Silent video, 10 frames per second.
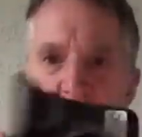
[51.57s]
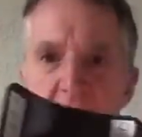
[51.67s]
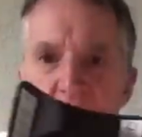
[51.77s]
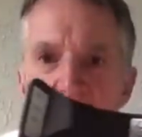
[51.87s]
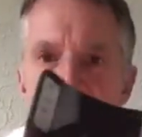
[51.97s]
It
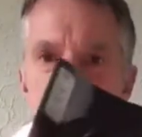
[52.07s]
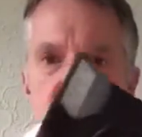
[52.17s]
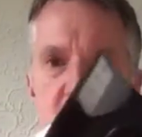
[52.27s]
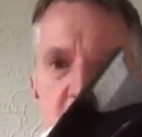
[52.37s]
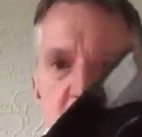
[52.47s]

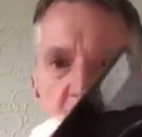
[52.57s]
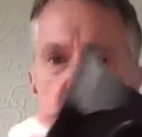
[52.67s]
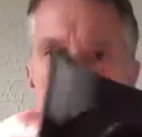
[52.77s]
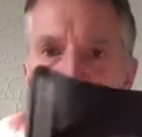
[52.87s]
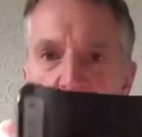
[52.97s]
has
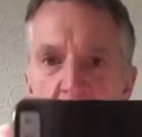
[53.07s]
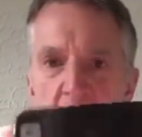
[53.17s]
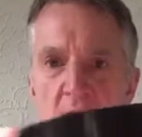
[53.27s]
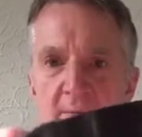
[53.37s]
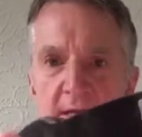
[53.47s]
a rubber
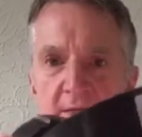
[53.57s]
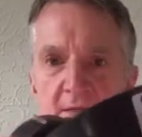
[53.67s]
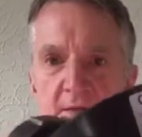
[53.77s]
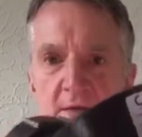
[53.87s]
grommet,